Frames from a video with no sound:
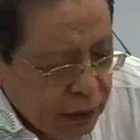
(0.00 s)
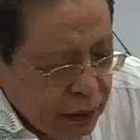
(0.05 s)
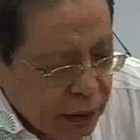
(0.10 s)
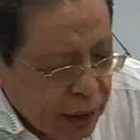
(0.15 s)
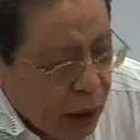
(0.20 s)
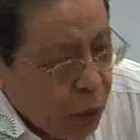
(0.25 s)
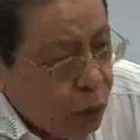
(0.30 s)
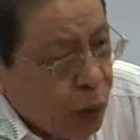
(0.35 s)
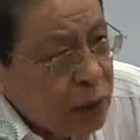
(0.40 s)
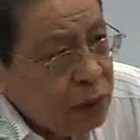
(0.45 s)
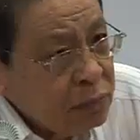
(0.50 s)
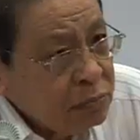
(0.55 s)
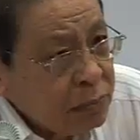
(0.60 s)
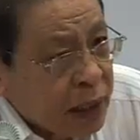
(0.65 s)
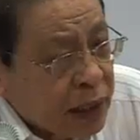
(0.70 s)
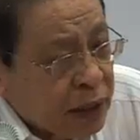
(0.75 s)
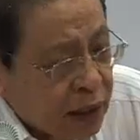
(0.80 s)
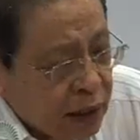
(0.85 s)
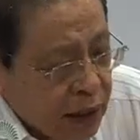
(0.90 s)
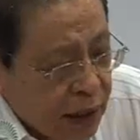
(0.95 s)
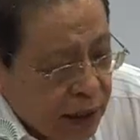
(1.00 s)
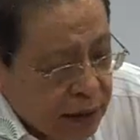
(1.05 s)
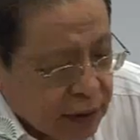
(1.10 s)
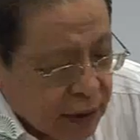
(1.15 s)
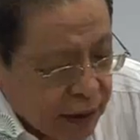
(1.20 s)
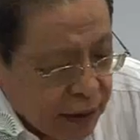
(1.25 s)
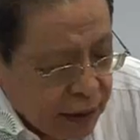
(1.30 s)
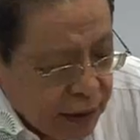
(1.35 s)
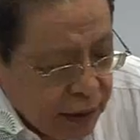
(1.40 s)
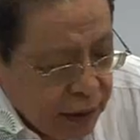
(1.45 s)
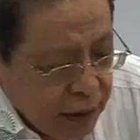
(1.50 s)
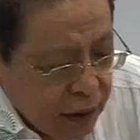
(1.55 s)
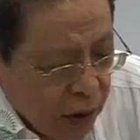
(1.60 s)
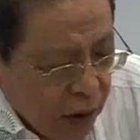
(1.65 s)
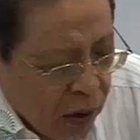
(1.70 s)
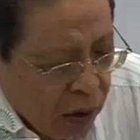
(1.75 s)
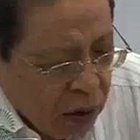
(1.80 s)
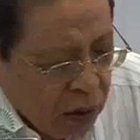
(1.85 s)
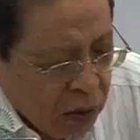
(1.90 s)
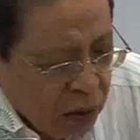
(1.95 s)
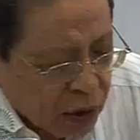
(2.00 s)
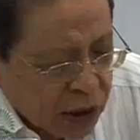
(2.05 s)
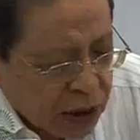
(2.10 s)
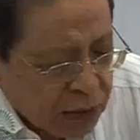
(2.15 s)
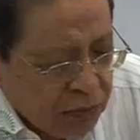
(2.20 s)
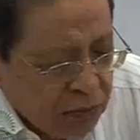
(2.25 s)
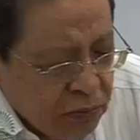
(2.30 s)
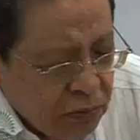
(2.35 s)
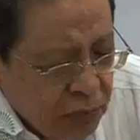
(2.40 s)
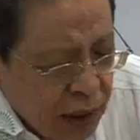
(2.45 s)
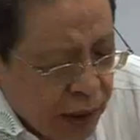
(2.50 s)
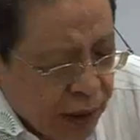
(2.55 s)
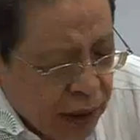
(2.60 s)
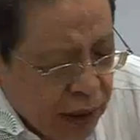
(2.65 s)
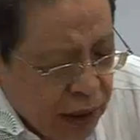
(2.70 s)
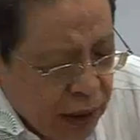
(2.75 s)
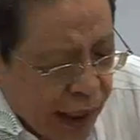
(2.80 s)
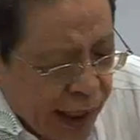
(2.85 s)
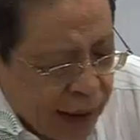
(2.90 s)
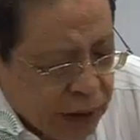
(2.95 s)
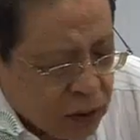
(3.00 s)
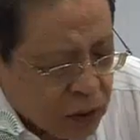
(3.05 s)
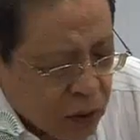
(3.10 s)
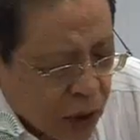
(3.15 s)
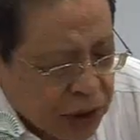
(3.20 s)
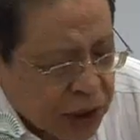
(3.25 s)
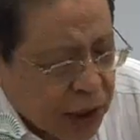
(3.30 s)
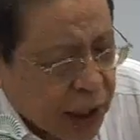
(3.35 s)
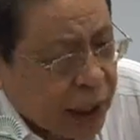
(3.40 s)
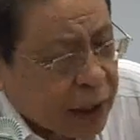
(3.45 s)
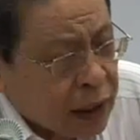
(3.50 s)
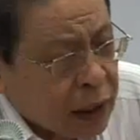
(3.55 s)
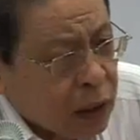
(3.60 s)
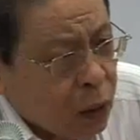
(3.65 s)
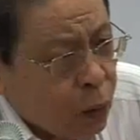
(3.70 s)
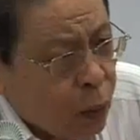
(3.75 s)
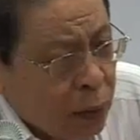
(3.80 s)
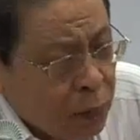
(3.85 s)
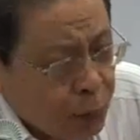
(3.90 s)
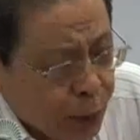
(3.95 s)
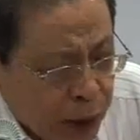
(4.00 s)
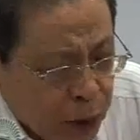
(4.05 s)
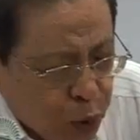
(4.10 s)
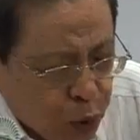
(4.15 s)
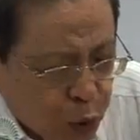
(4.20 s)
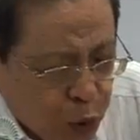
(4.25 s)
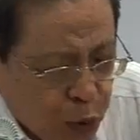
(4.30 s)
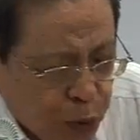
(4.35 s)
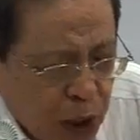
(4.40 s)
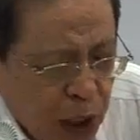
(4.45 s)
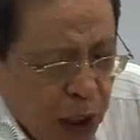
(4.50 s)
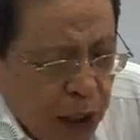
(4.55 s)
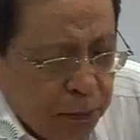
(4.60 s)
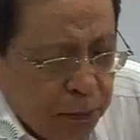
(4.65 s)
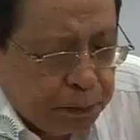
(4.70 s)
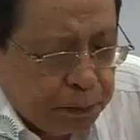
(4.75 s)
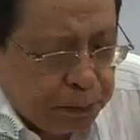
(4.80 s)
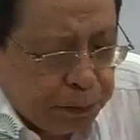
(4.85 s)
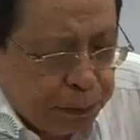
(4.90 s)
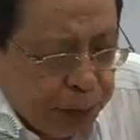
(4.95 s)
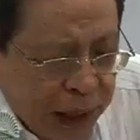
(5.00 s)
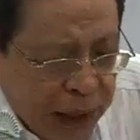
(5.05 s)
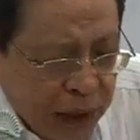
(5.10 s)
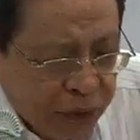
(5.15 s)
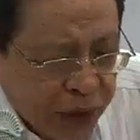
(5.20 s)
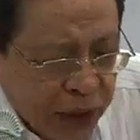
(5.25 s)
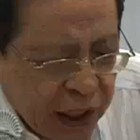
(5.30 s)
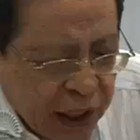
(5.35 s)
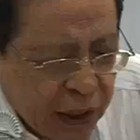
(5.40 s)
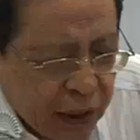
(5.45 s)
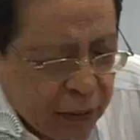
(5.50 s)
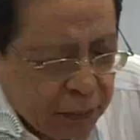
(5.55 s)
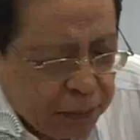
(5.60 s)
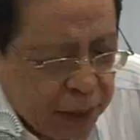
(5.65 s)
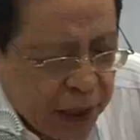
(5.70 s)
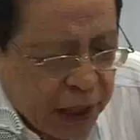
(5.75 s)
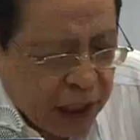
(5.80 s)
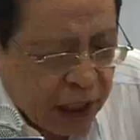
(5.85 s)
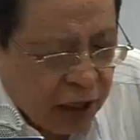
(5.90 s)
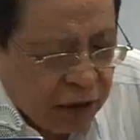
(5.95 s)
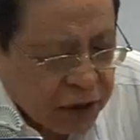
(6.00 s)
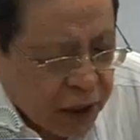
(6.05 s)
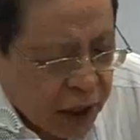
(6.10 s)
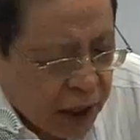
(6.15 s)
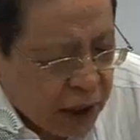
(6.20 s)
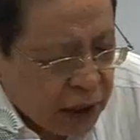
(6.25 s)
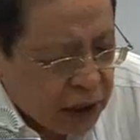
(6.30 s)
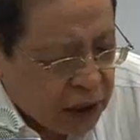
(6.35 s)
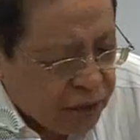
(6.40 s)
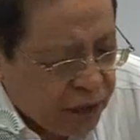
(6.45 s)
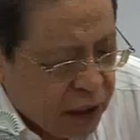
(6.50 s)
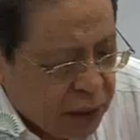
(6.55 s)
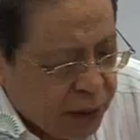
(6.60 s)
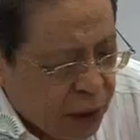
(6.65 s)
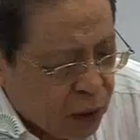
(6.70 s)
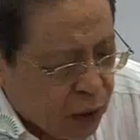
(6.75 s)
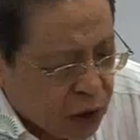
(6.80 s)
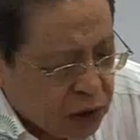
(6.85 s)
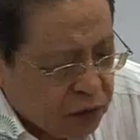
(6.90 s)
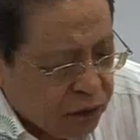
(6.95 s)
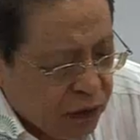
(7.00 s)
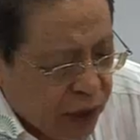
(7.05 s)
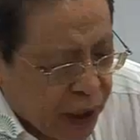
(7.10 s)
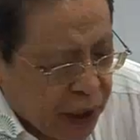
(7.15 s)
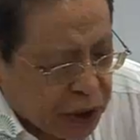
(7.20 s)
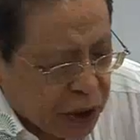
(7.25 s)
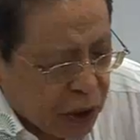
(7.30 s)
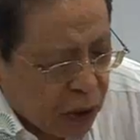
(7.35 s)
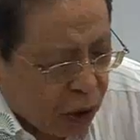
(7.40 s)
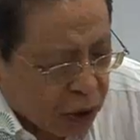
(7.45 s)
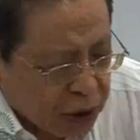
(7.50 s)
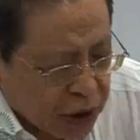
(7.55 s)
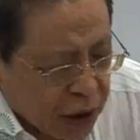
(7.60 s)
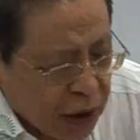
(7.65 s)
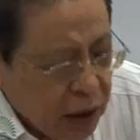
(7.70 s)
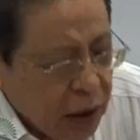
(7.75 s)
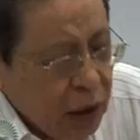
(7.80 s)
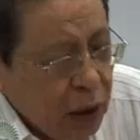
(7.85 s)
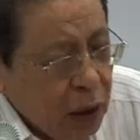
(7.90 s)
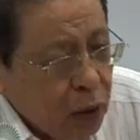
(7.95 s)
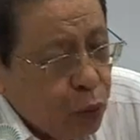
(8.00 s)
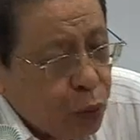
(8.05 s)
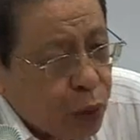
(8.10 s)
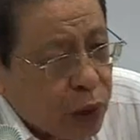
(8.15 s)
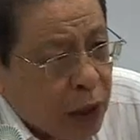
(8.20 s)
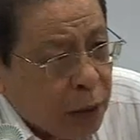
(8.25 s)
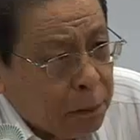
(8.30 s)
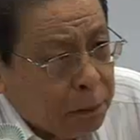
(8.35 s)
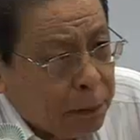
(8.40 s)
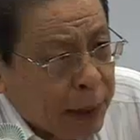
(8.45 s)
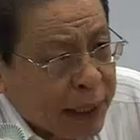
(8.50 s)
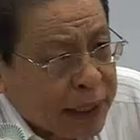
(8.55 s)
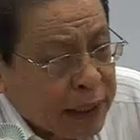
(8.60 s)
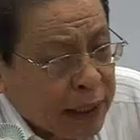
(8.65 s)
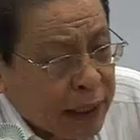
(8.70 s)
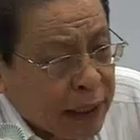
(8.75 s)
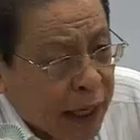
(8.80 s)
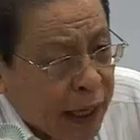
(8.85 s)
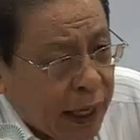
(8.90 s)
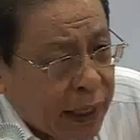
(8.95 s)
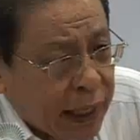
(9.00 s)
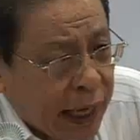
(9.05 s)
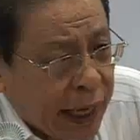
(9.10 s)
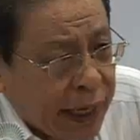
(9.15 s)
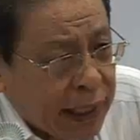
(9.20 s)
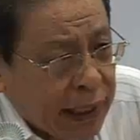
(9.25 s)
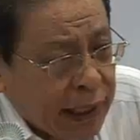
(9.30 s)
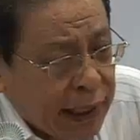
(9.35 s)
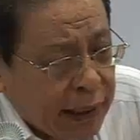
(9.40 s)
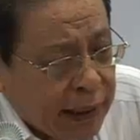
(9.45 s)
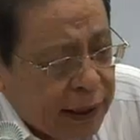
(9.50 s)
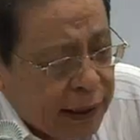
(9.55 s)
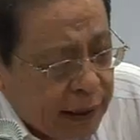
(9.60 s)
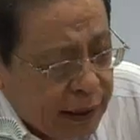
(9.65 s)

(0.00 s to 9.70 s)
Yet 1 month later, Ong was merely endorsing another 1.2 billion ringgit PKFZ development cost variation order without batting an eyelid.